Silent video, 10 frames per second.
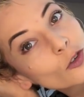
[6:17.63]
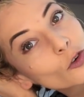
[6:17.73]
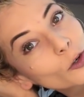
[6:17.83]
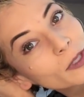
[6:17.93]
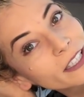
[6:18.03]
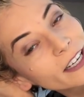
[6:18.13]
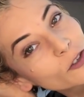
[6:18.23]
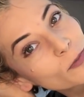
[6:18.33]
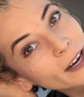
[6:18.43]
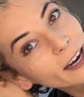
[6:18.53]
normally I
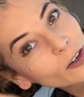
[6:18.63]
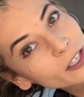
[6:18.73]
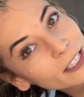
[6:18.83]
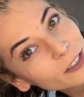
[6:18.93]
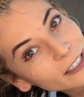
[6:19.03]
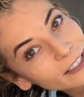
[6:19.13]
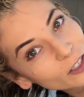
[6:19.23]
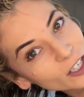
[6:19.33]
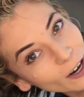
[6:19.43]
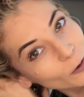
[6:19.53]
do my hair still in the
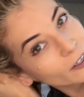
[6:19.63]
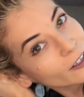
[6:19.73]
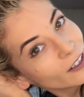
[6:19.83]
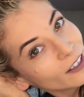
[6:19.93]
shower,